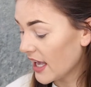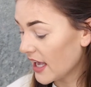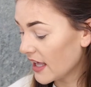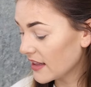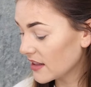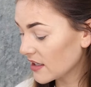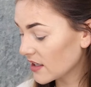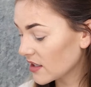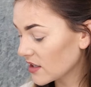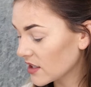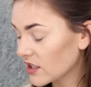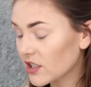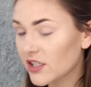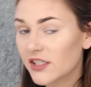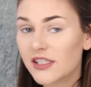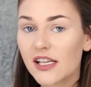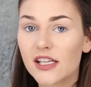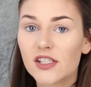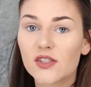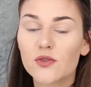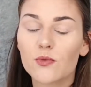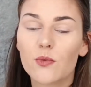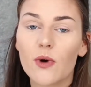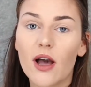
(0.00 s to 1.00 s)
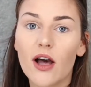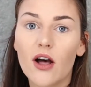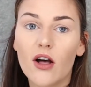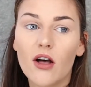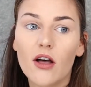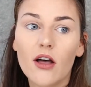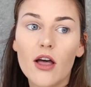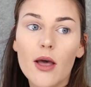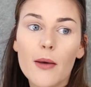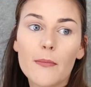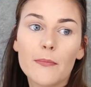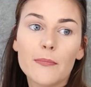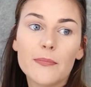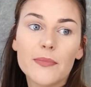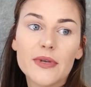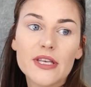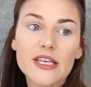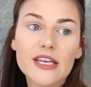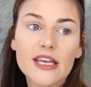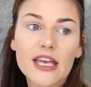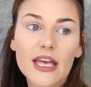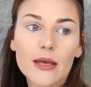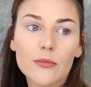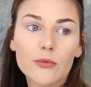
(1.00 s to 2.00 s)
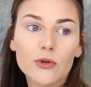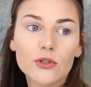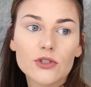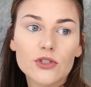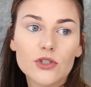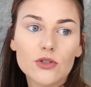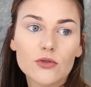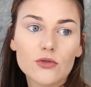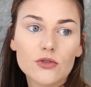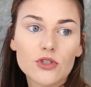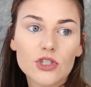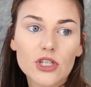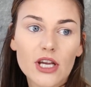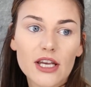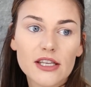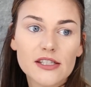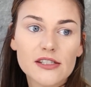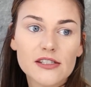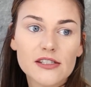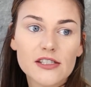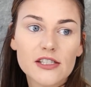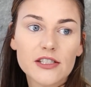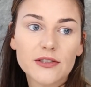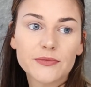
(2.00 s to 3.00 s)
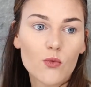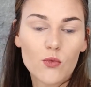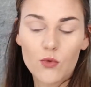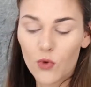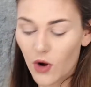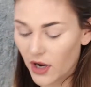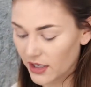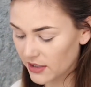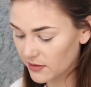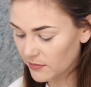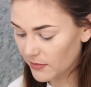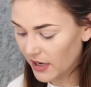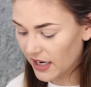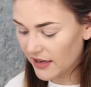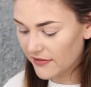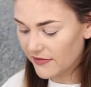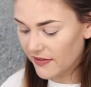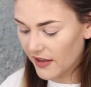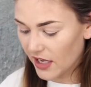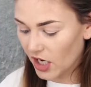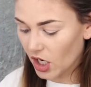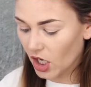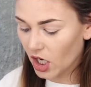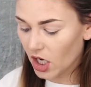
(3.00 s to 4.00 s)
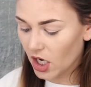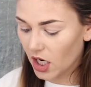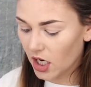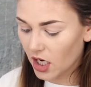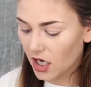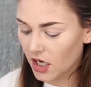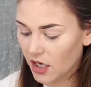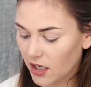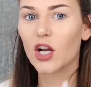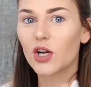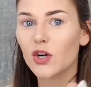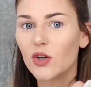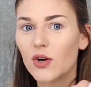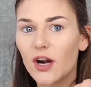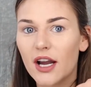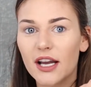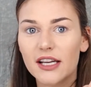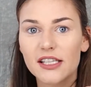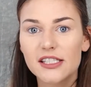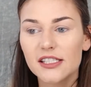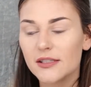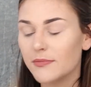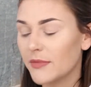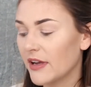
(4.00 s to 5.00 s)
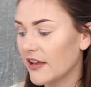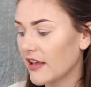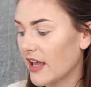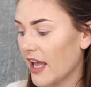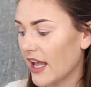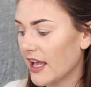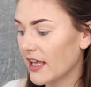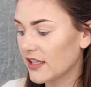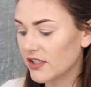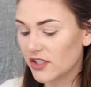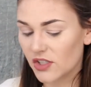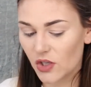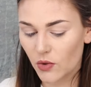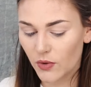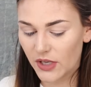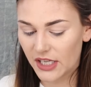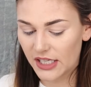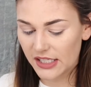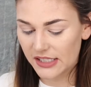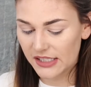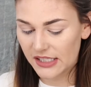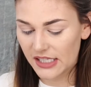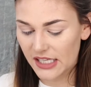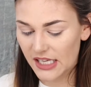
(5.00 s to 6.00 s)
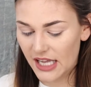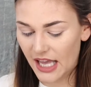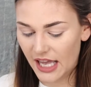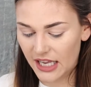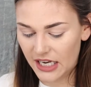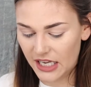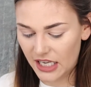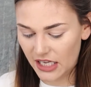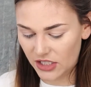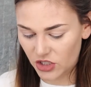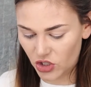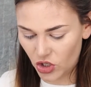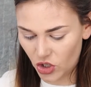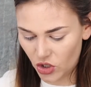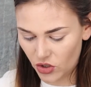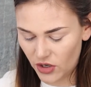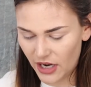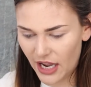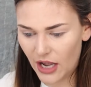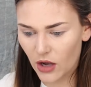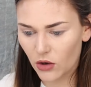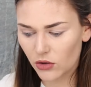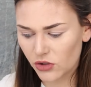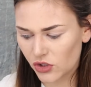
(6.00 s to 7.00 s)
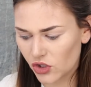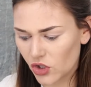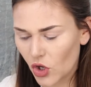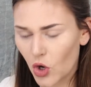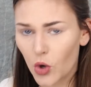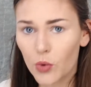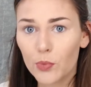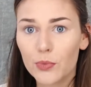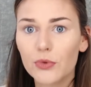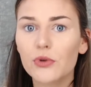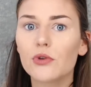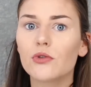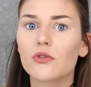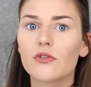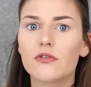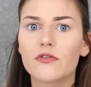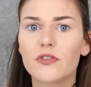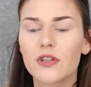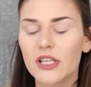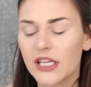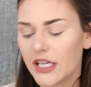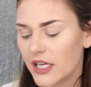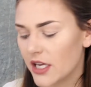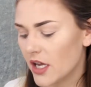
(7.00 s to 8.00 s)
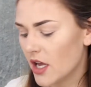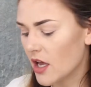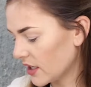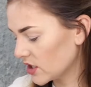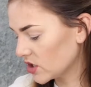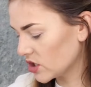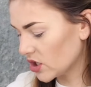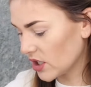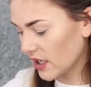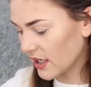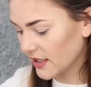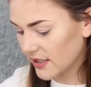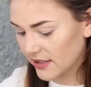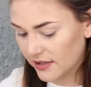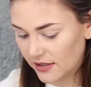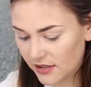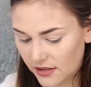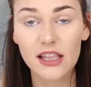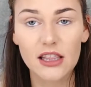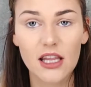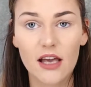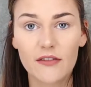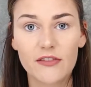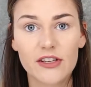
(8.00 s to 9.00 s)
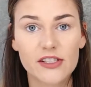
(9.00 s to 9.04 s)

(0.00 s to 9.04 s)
And the glitters as well, being able to just run my finger across my hand so easy and it turn out so beautifully. I love